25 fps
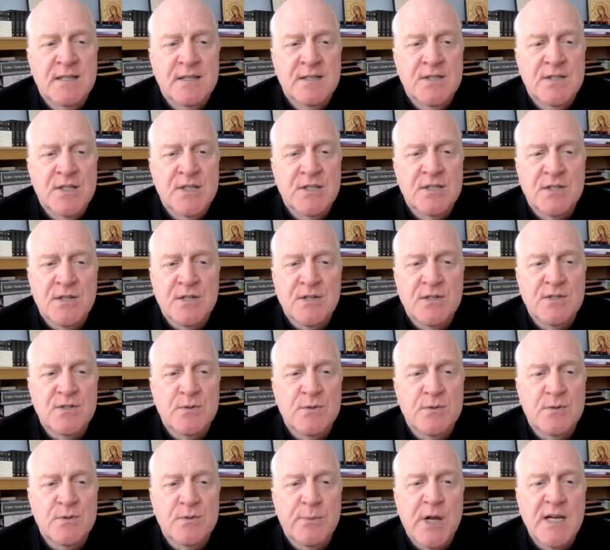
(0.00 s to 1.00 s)
She is
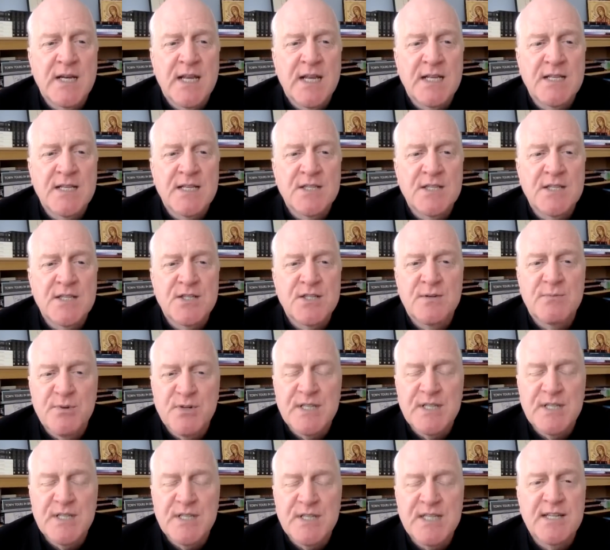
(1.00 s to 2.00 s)
also a broadcaster and
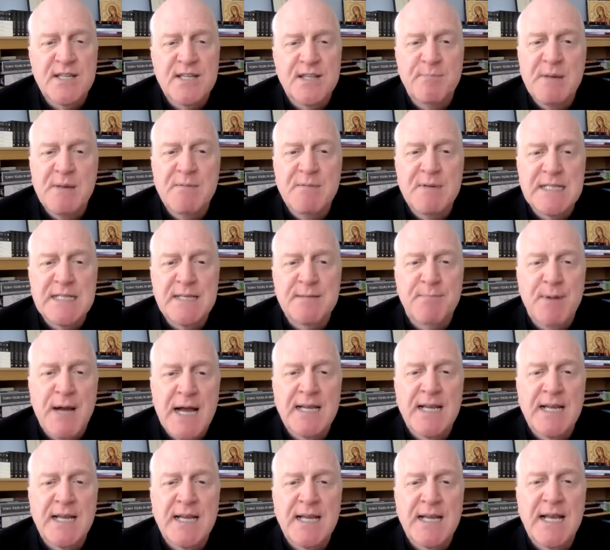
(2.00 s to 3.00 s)
presented the BBC
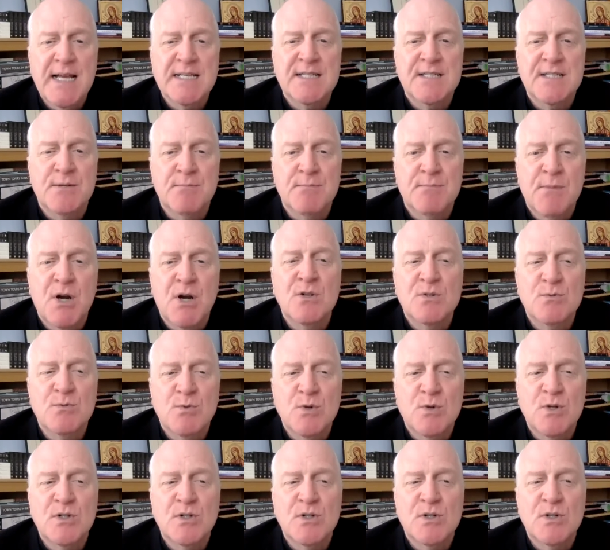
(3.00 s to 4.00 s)
podcast
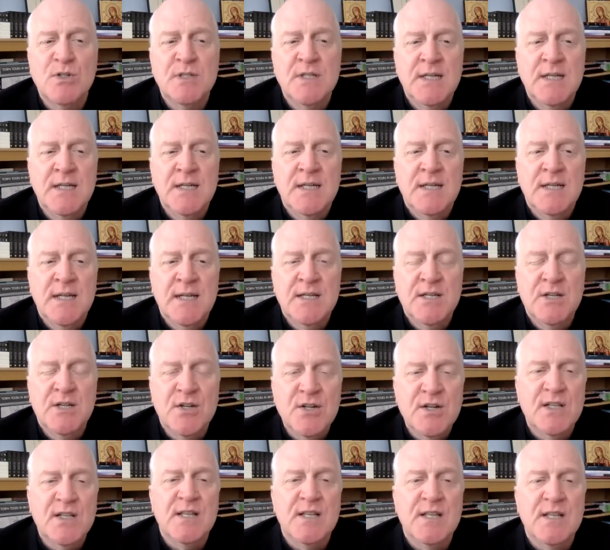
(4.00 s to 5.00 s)
Tomorrow's World, and
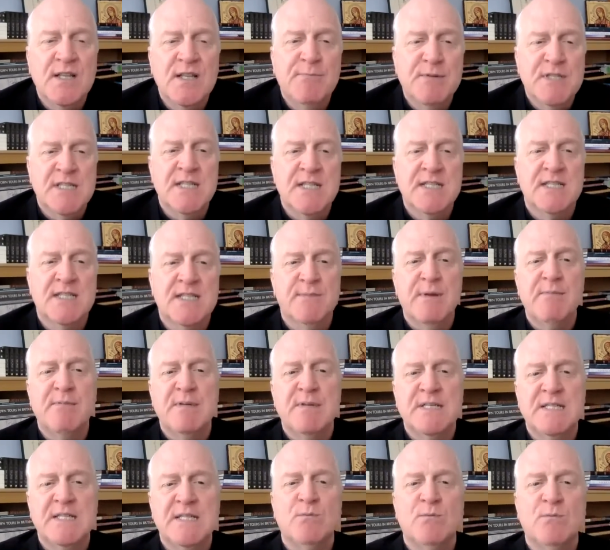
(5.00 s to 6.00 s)
currently presents the
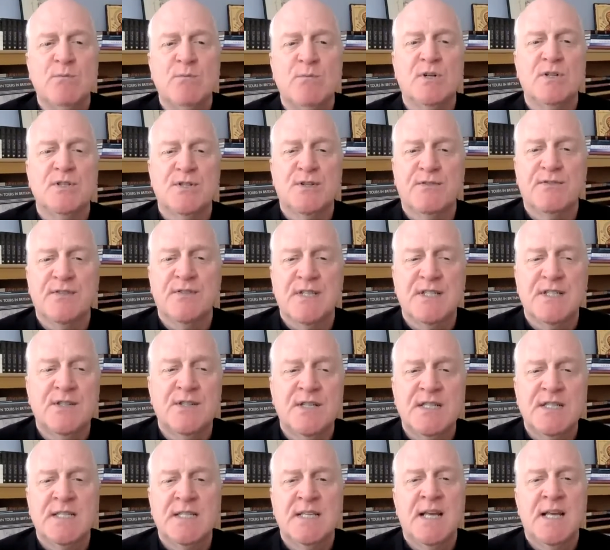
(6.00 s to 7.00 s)
BBC World Service
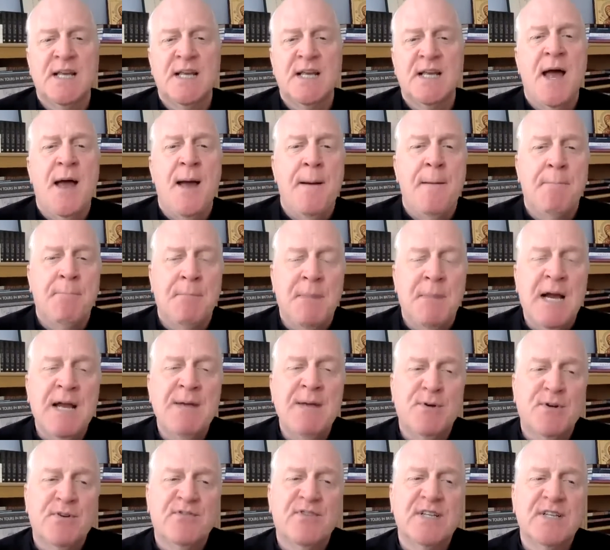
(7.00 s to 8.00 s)
series, My
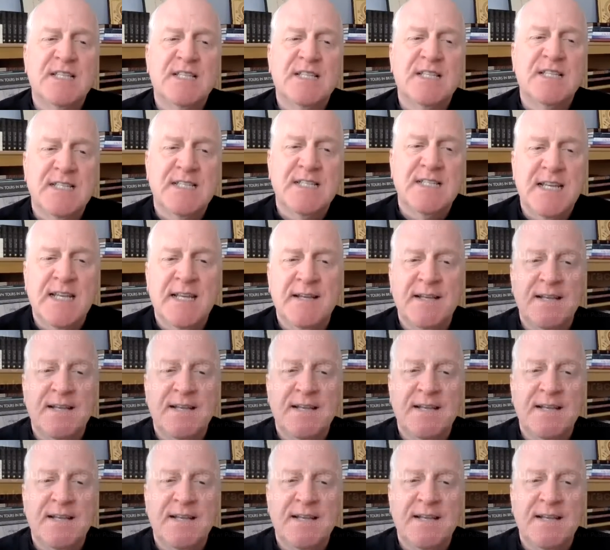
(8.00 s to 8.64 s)
Perfect City.